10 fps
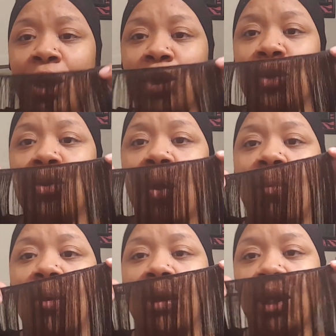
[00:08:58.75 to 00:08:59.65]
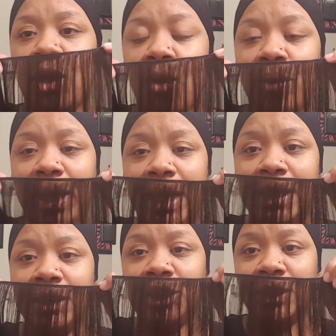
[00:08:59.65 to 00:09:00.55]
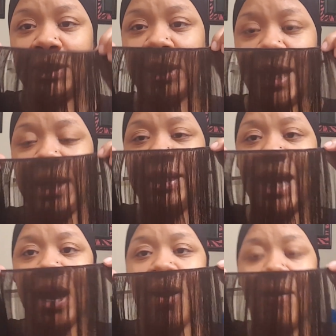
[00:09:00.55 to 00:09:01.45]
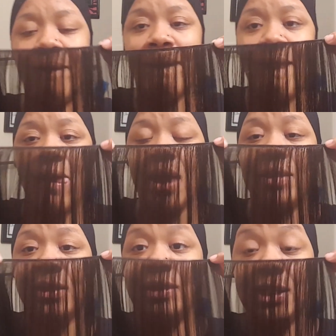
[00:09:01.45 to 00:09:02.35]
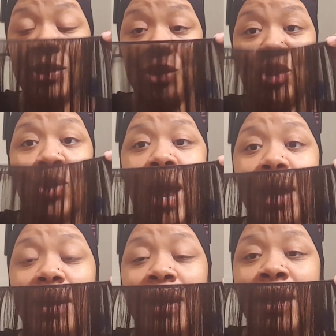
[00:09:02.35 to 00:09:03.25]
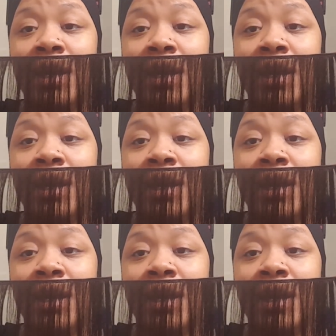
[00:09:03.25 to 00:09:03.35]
You don't want to go in and just lay down this track,